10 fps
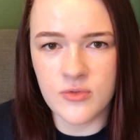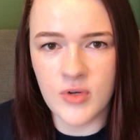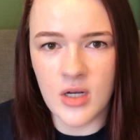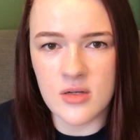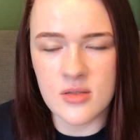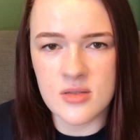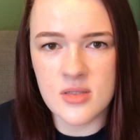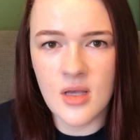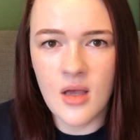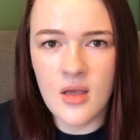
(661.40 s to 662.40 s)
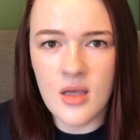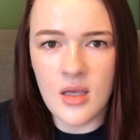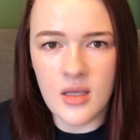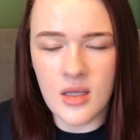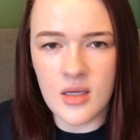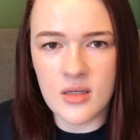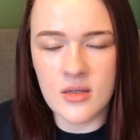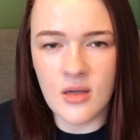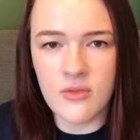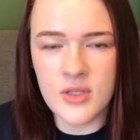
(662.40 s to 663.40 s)
freckles
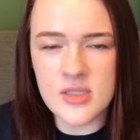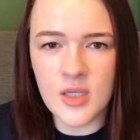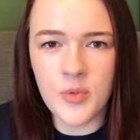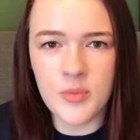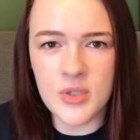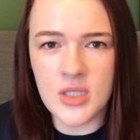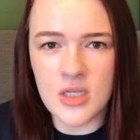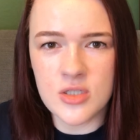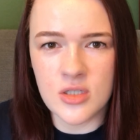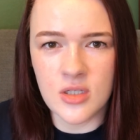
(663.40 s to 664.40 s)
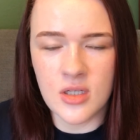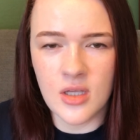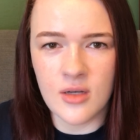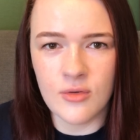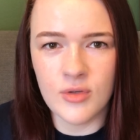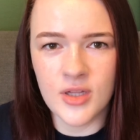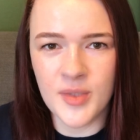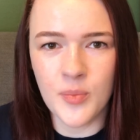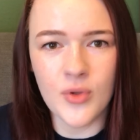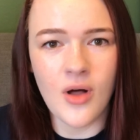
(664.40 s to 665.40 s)
and things like pigmentation can really
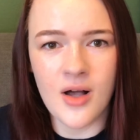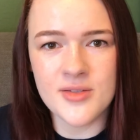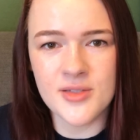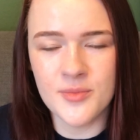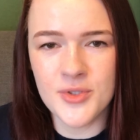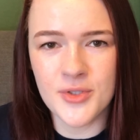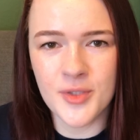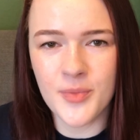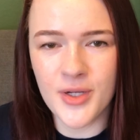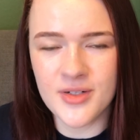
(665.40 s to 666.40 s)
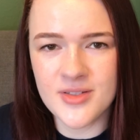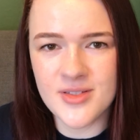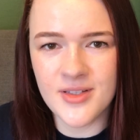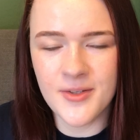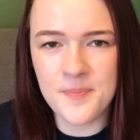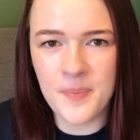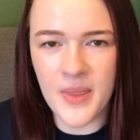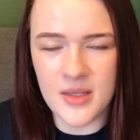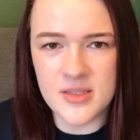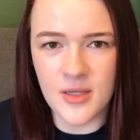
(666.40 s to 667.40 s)
blossom during pregnancy.
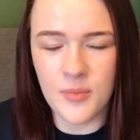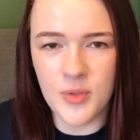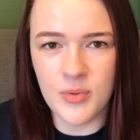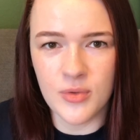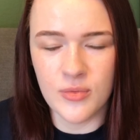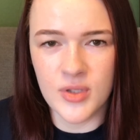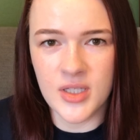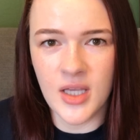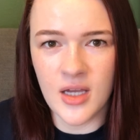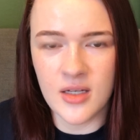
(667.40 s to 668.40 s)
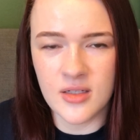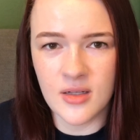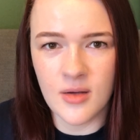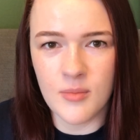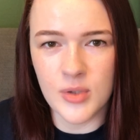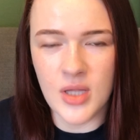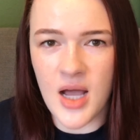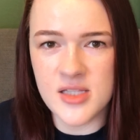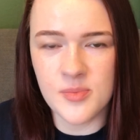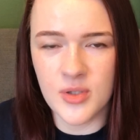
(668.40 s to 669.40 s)
Some people really get
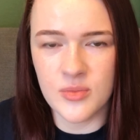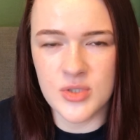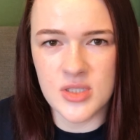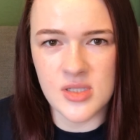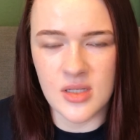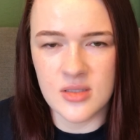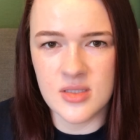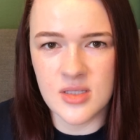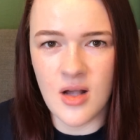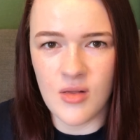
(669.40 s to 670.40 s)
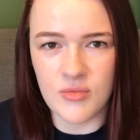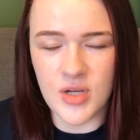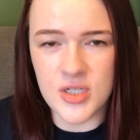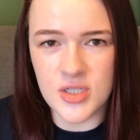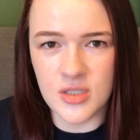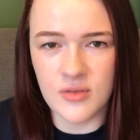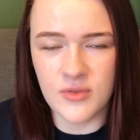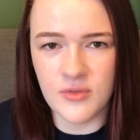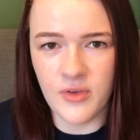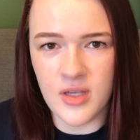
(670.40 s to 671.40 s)
melasma, which is a discoloration of
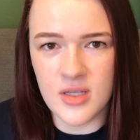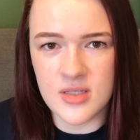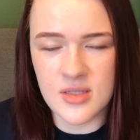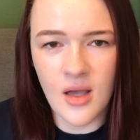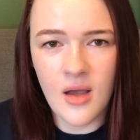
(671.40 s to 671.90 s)
the face.